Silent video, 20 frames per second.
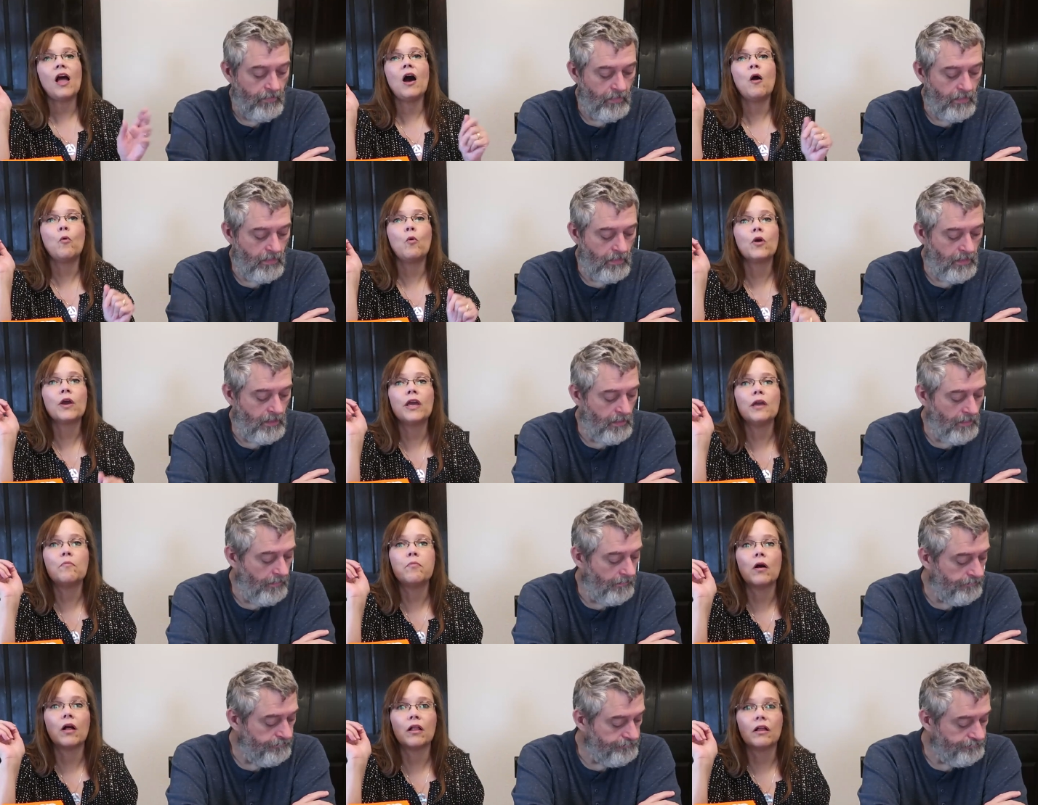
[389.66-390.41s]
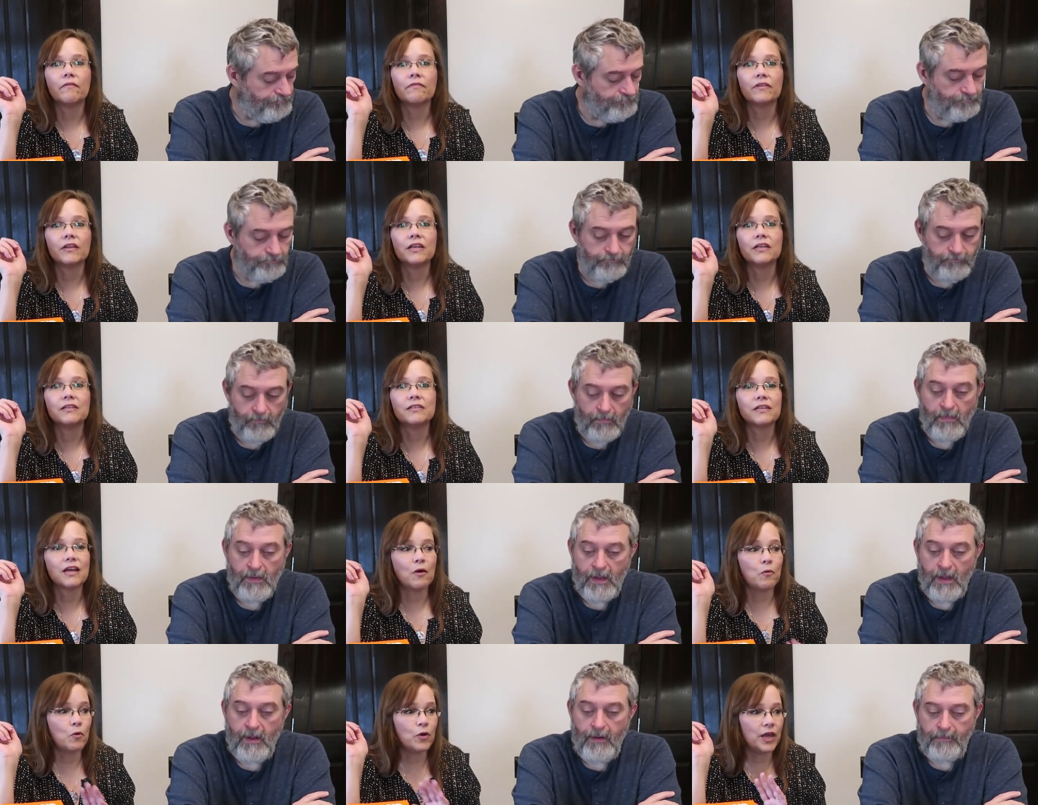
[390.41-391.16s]
Speaker 1: I will keep all of these.
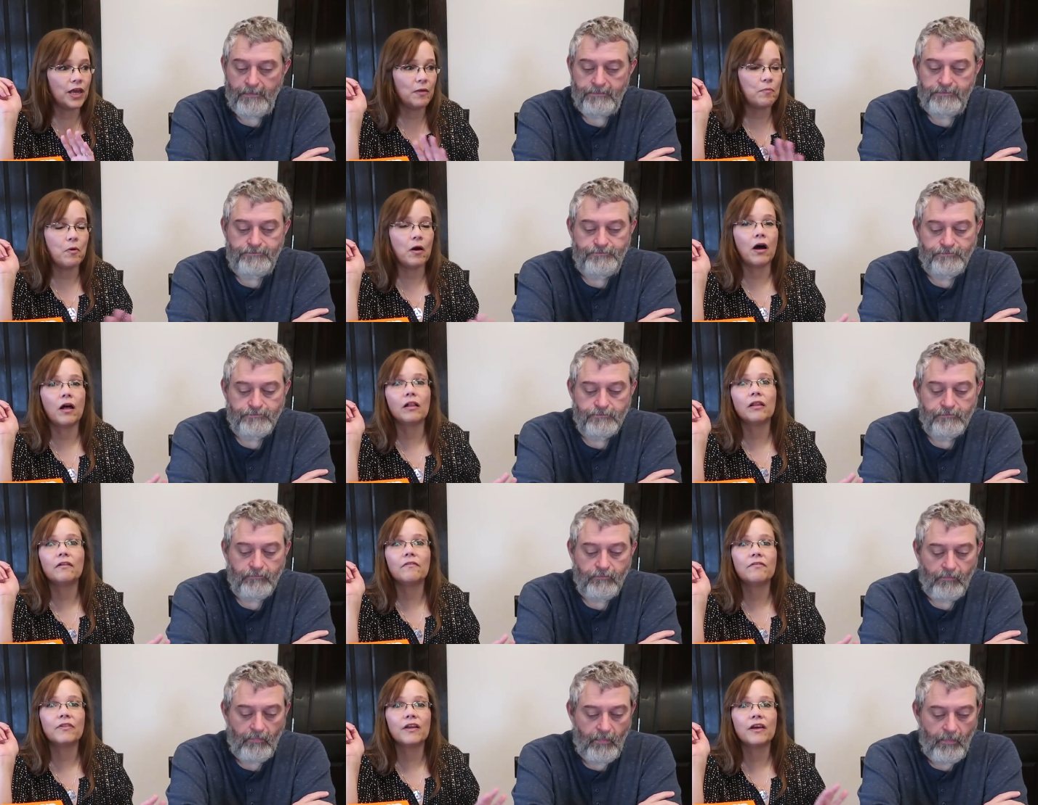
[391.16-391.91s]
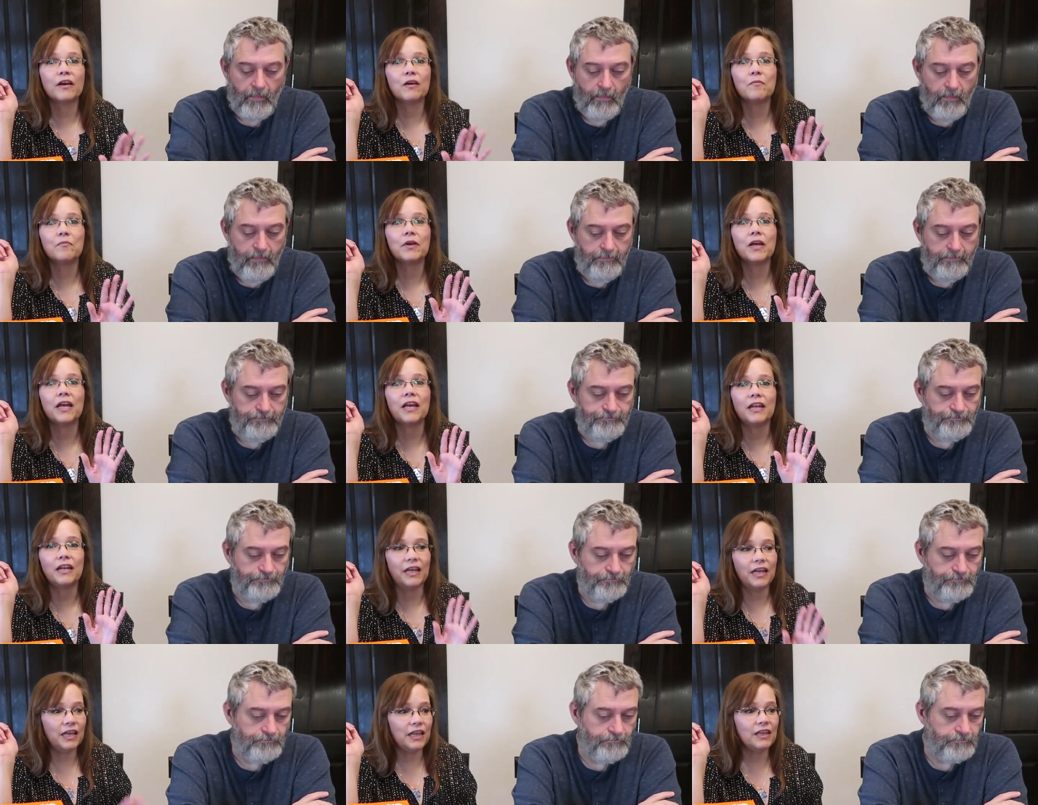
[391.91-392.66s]
I will keep all of them
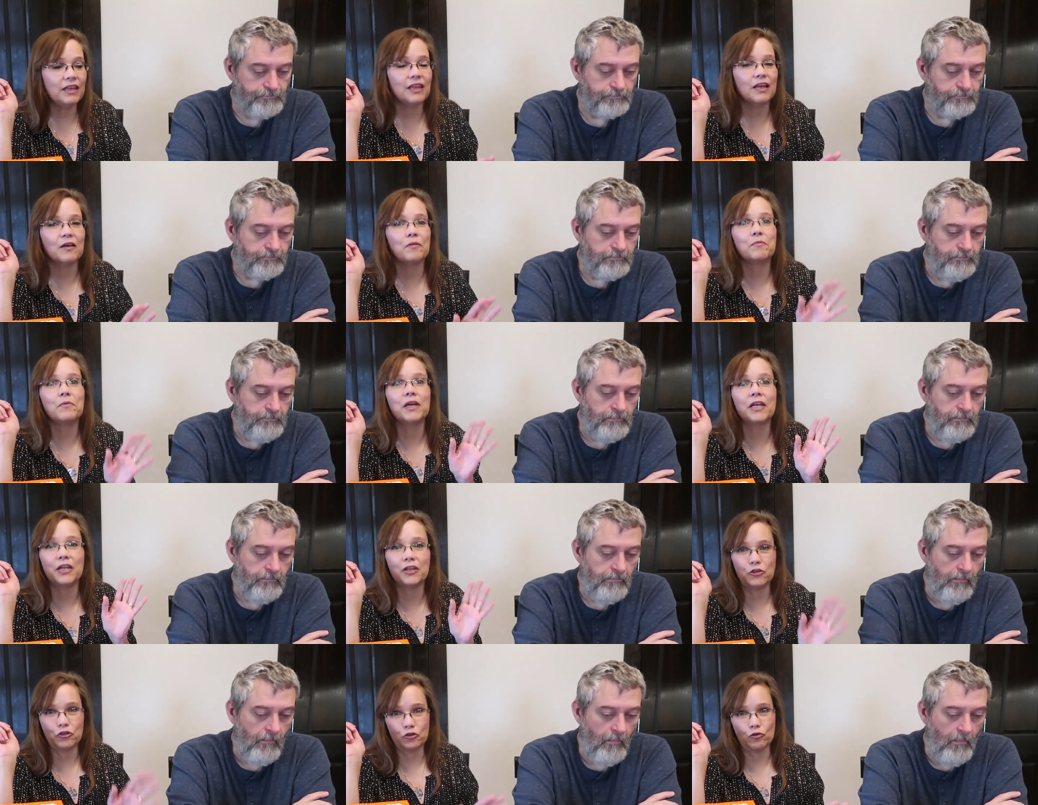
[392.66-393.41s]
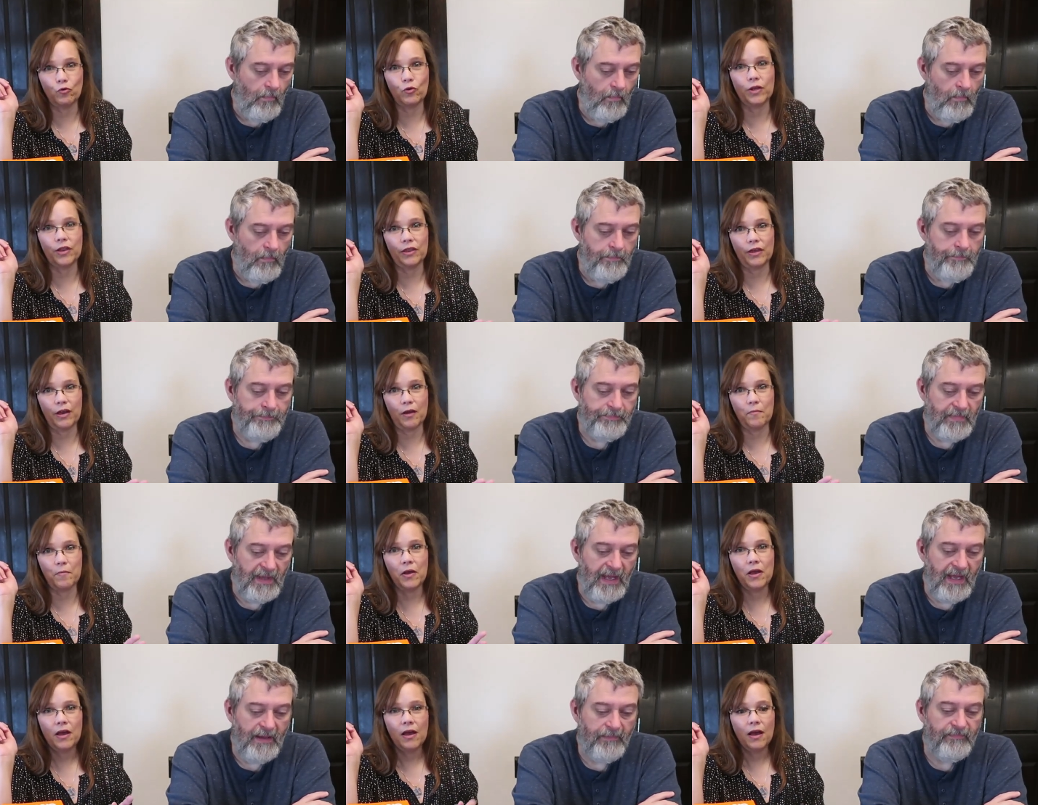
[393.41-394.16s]
and eat them and enjoy them.
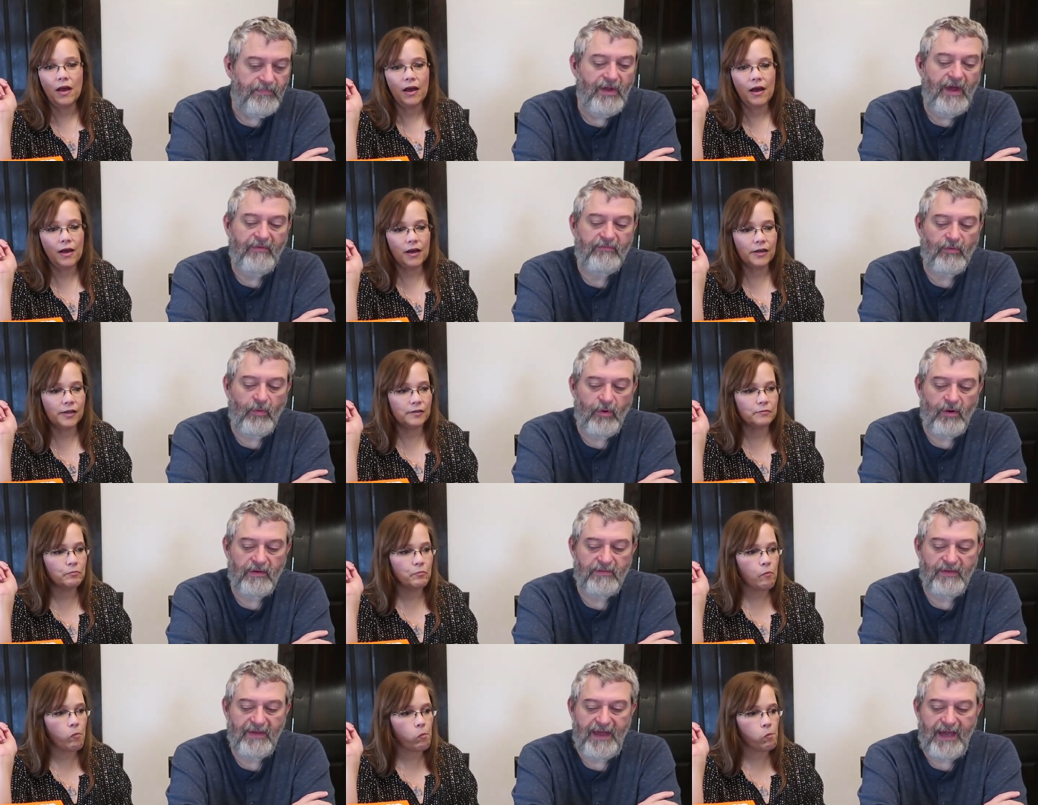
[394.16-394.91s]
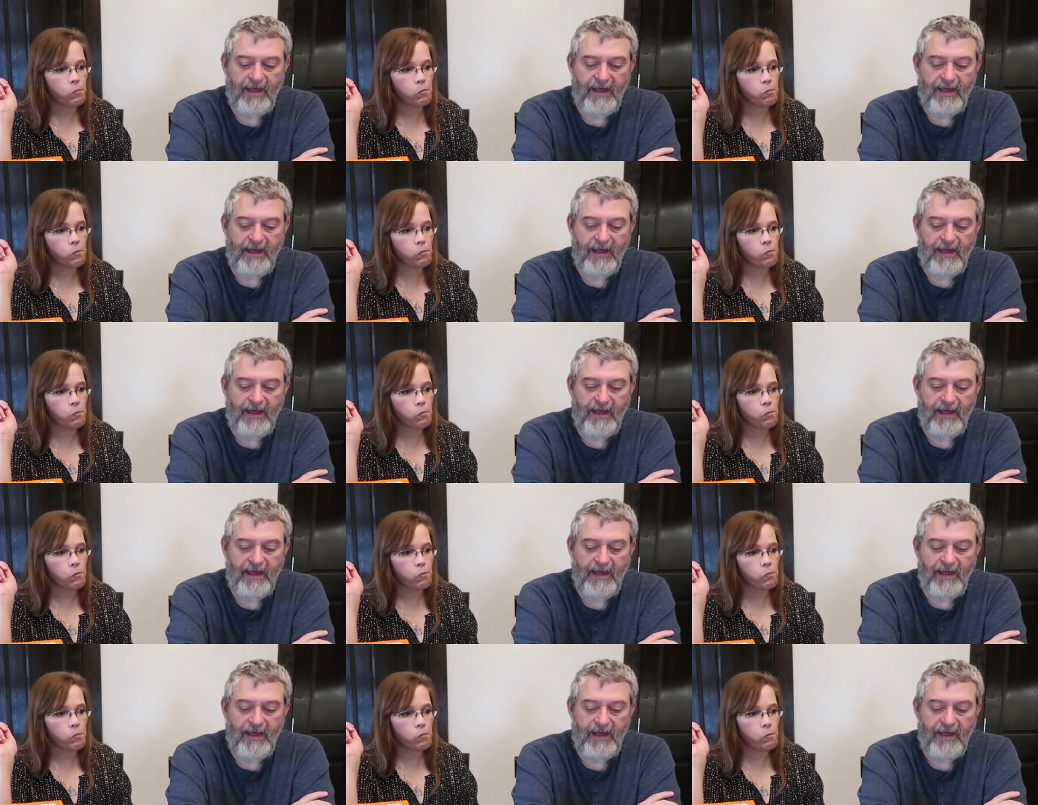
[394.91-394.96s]
Yeah, you have um, to work um, the